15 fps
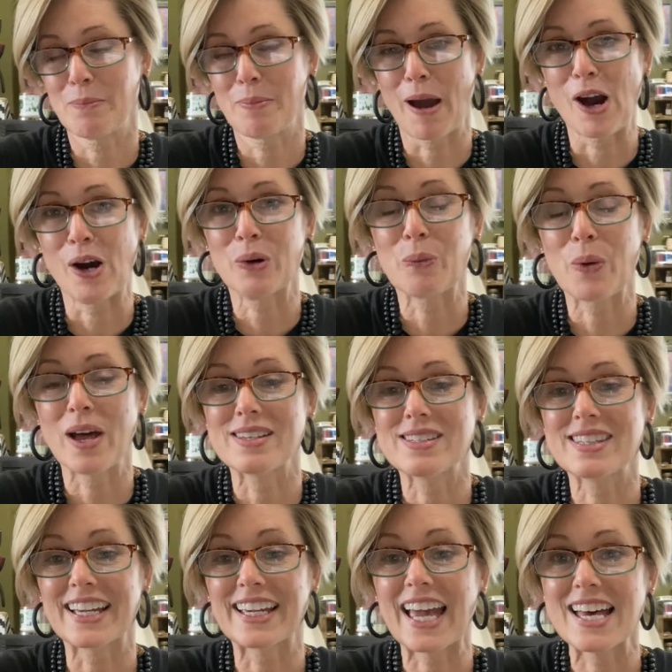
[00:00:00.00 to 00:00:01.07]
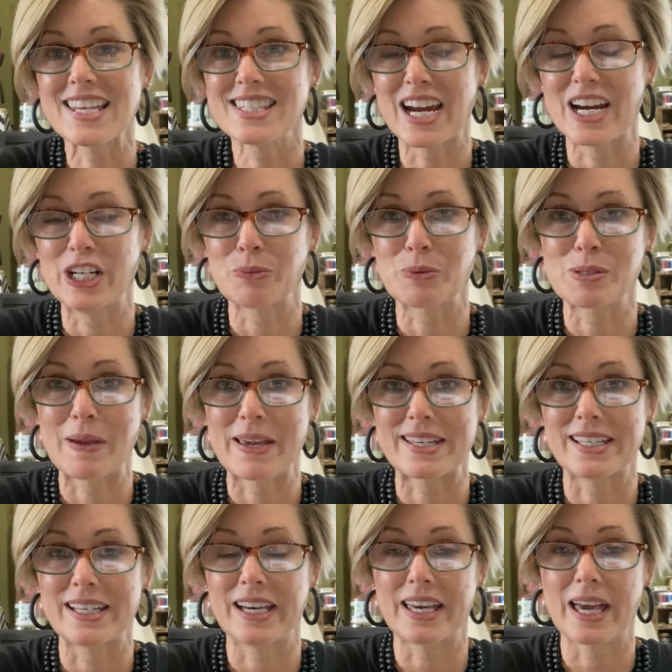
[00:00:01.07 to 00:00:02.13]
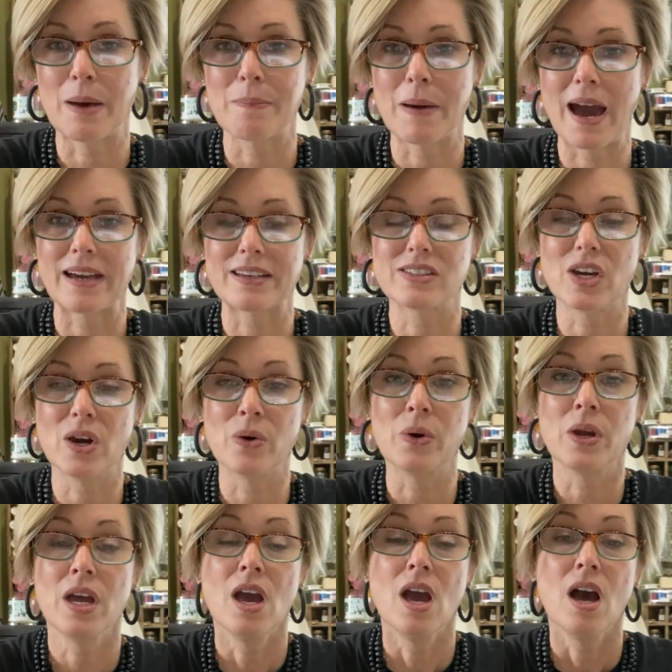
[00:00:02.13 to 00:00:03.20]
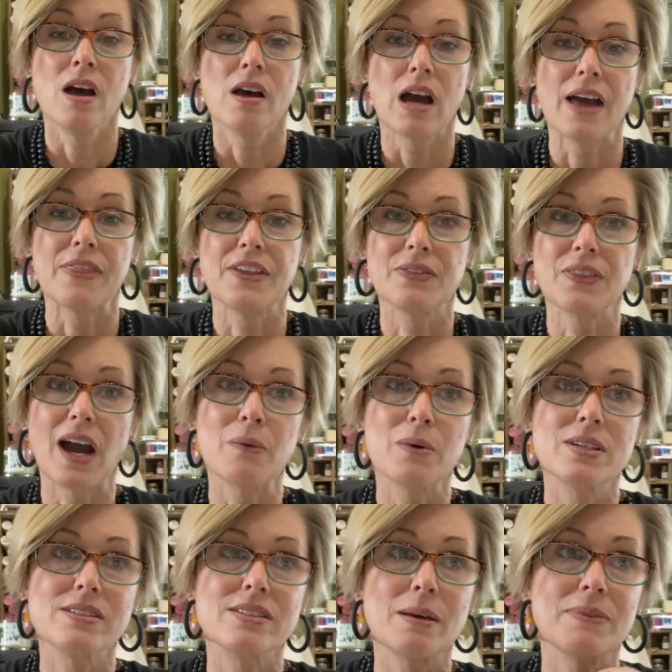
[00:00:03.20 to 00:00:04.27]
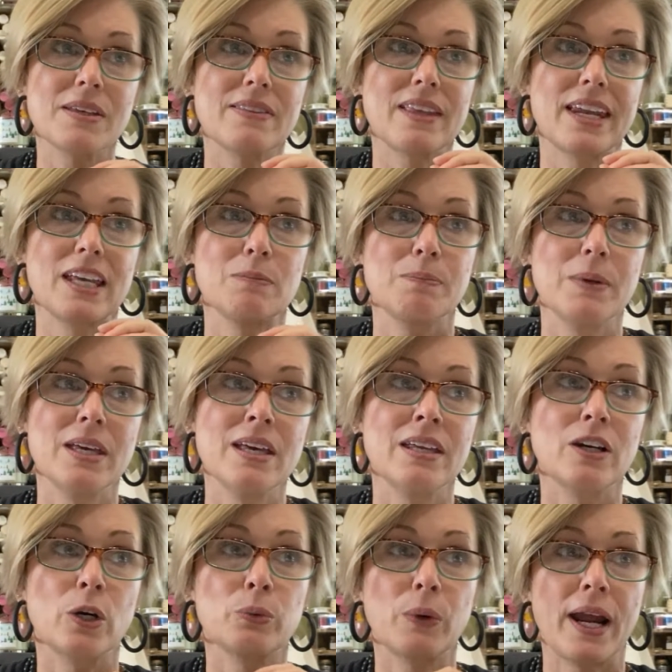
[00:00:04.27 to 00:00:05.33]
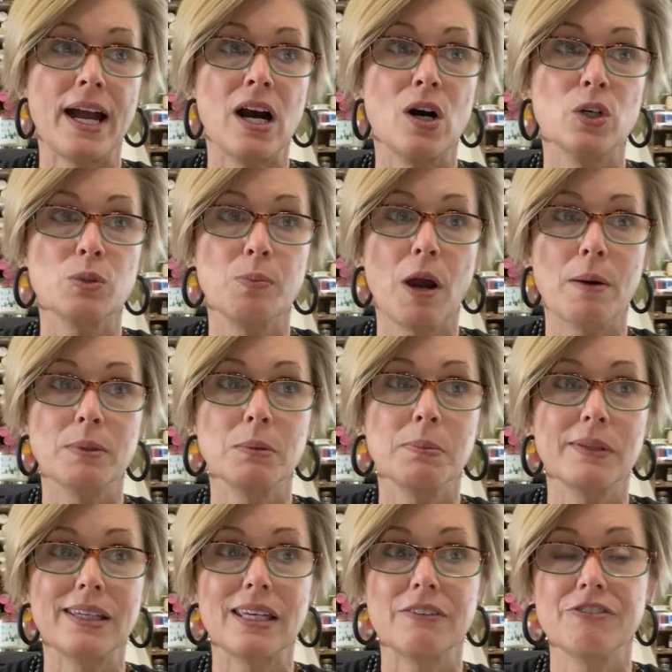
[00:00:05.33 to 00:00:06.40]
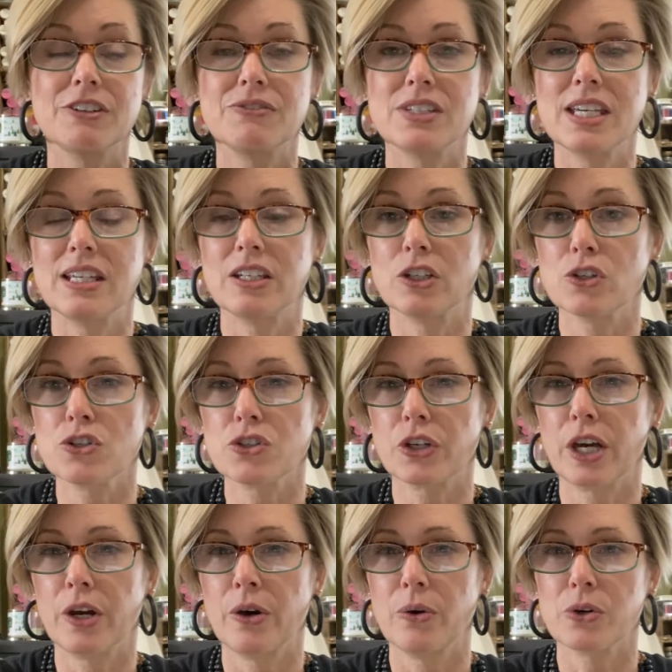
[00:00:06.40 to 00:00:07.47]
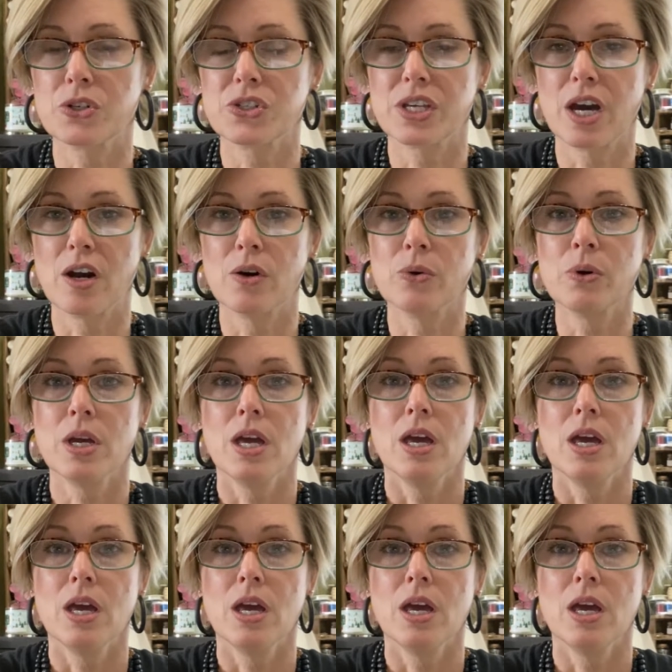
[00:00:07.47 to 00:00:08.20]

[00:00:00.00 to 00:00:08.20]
about was that cast iron was making a comeback. So I think that was something that had been around probably 15 years ago or so.